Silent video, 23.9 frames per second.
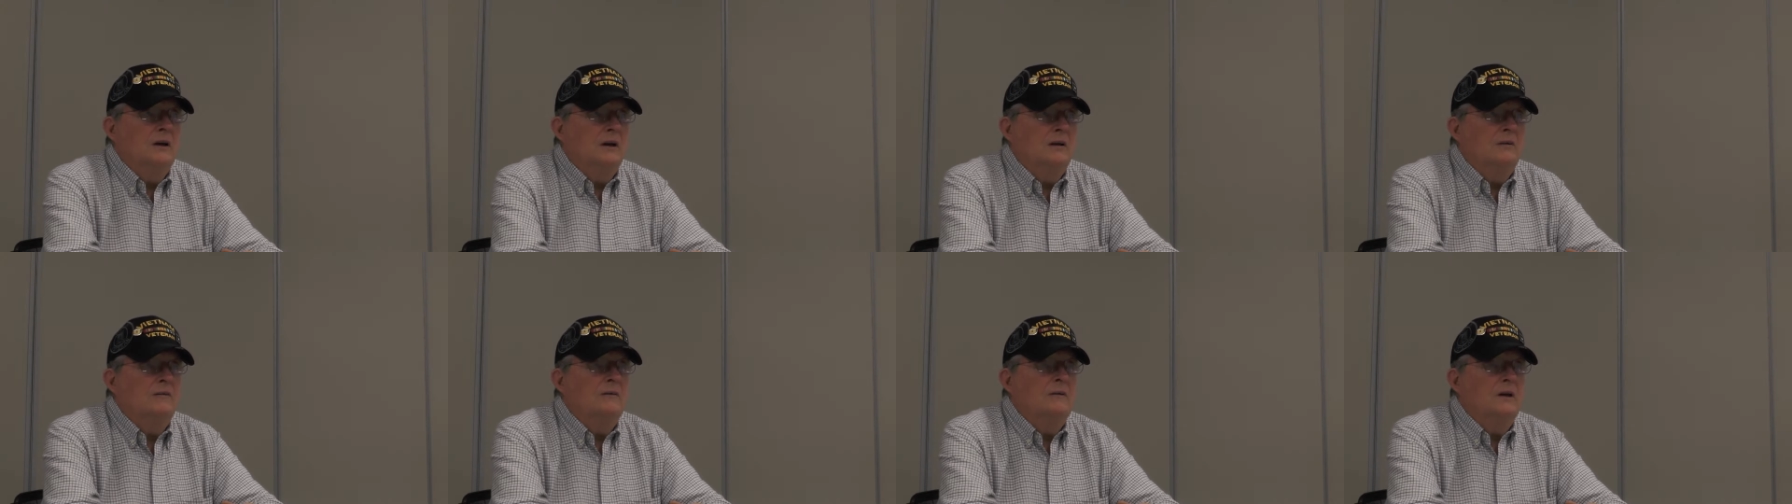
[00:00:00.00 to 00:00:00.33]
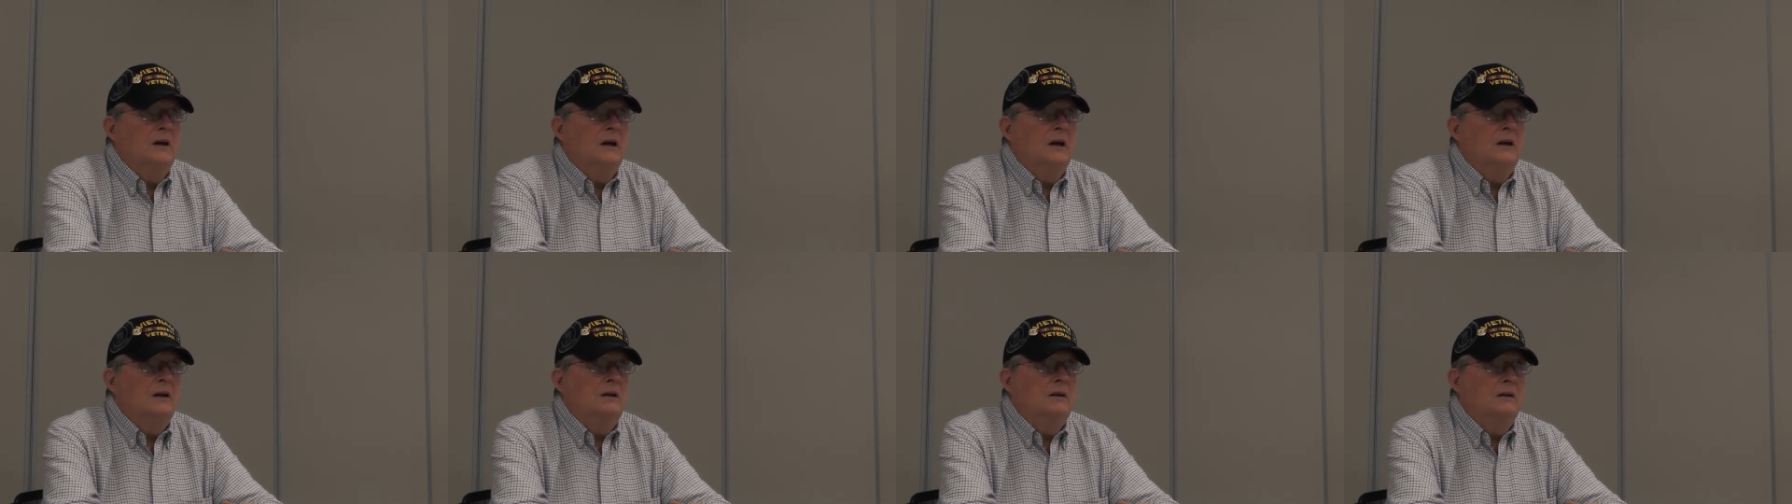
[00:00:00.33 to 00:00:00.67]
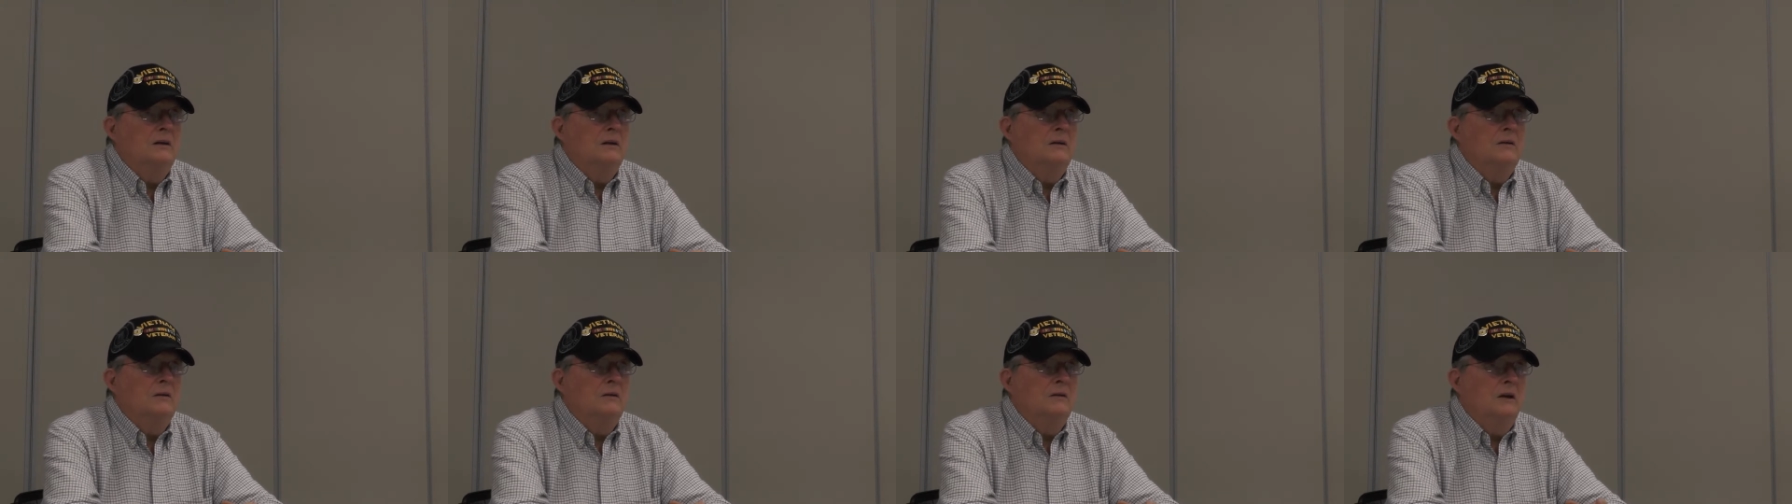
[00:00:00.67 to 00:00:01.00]
Yeah, and
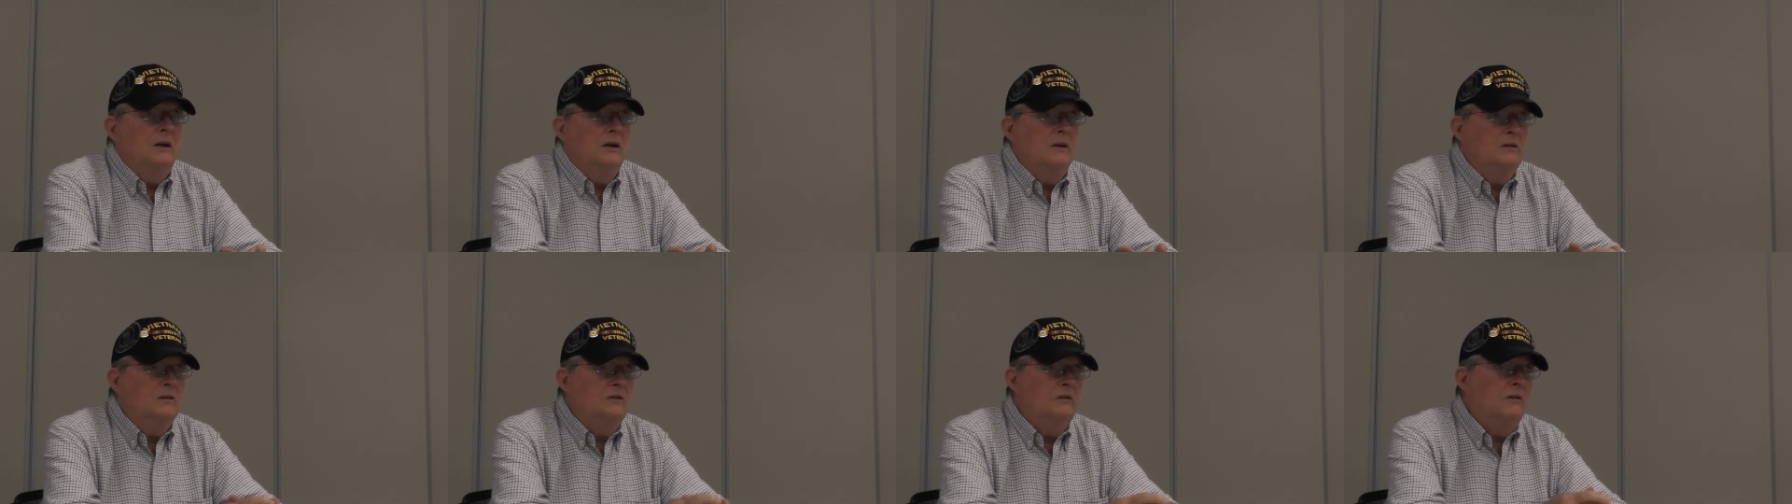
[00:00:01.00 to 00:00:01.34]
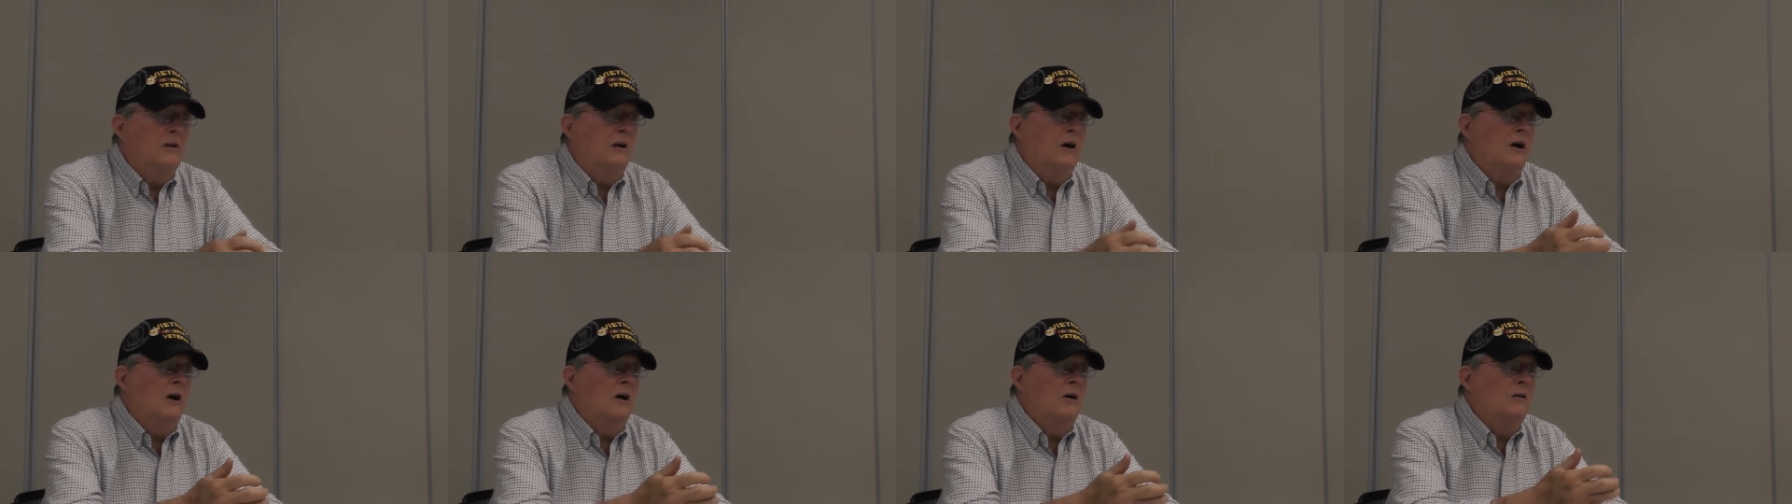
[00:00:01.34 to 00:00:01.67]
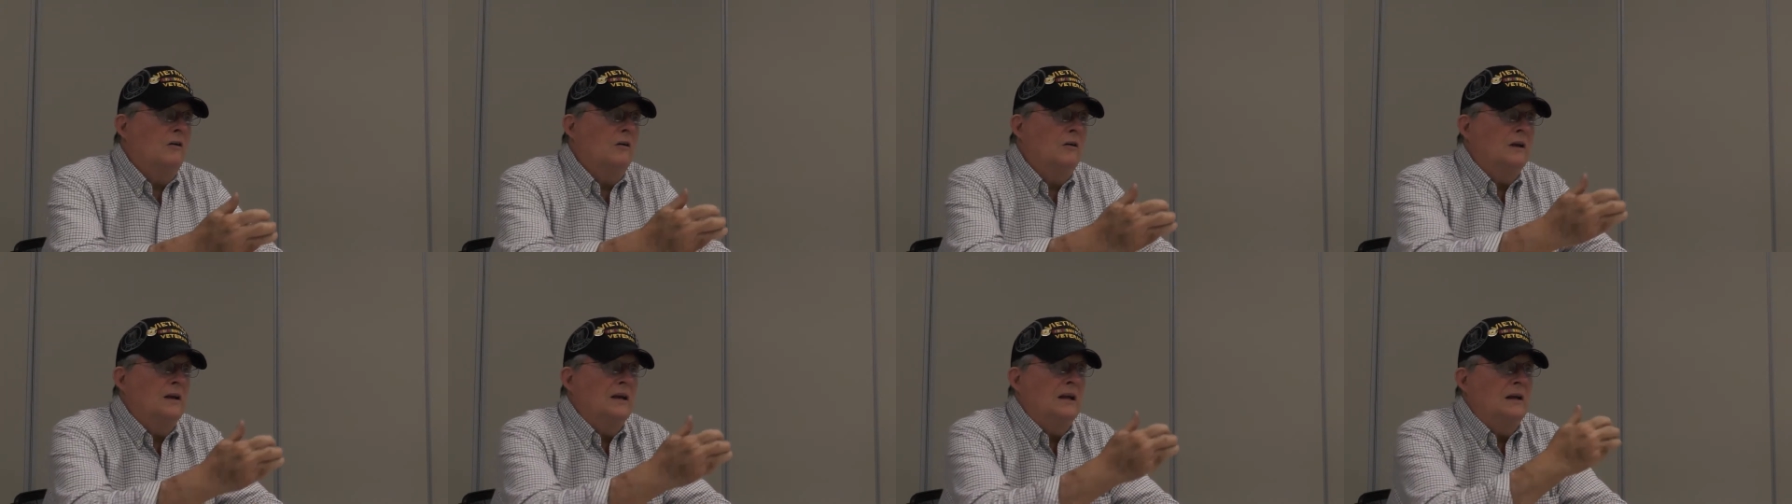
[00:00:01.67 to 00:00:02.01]
as
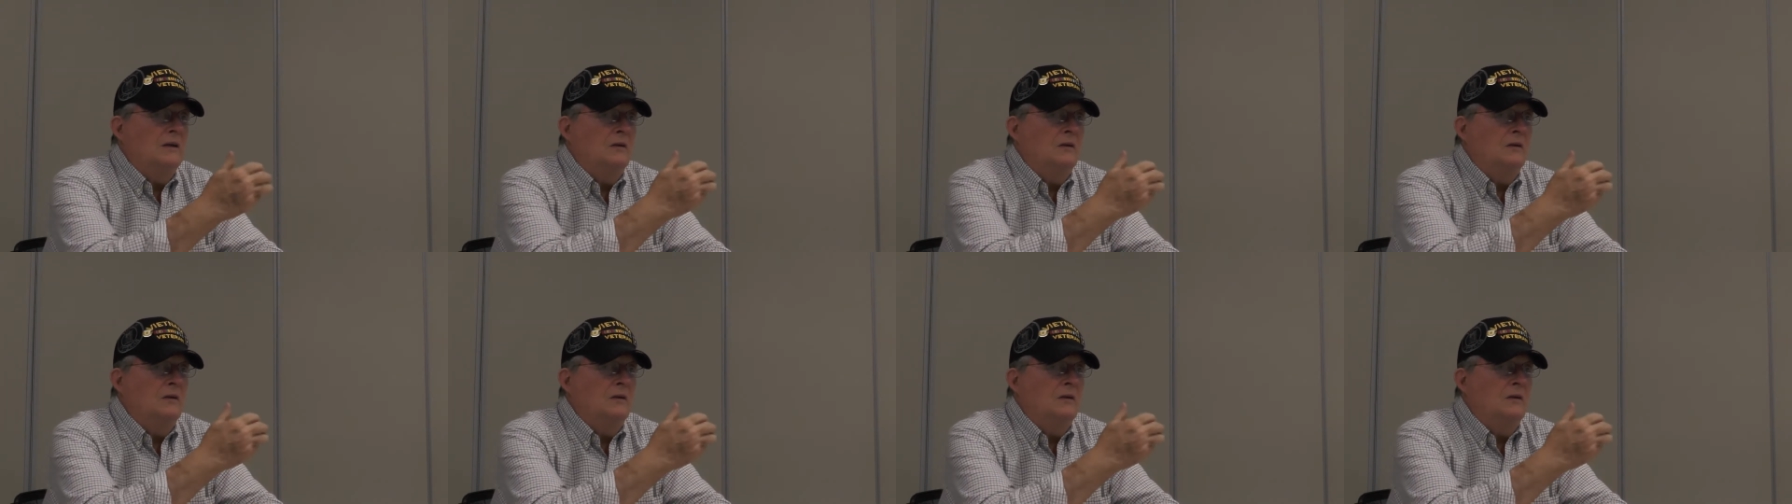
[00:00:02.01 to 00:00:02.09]
far